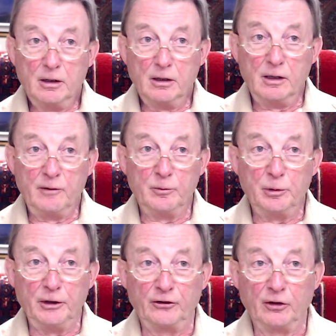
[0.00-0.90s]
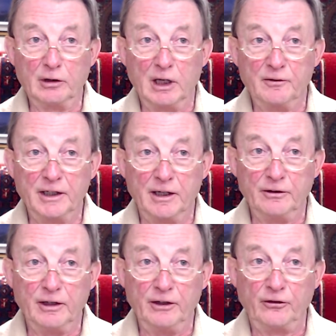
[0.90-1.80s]
Everybody's so clever
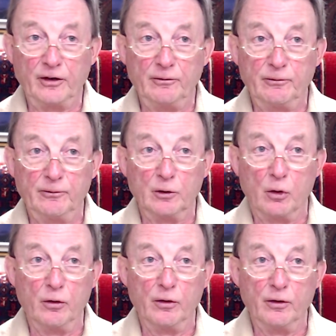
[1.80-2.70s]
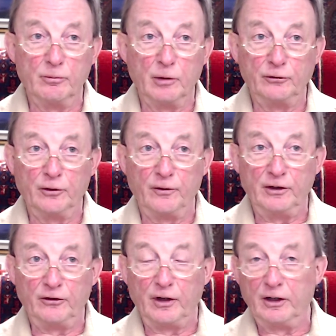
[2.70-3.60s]
nowadays, they've forgotten that most of these
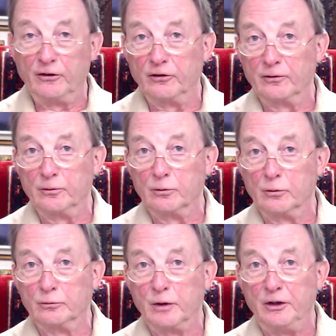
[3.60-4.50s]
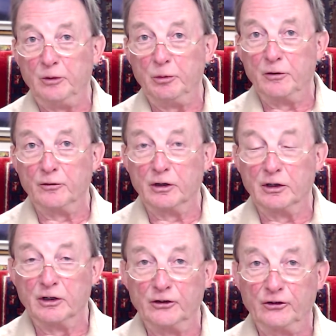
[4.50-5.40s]
things have already been
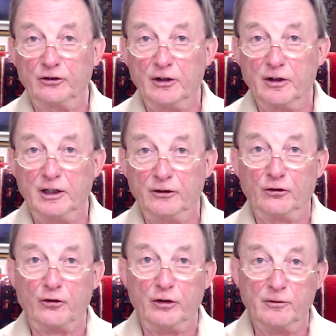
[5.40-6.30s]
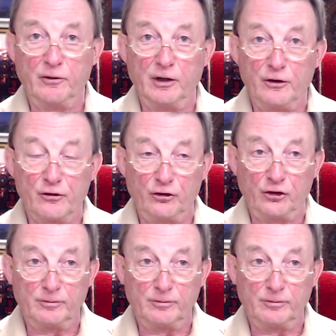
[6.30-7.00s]
rehearsed in the history of the literature.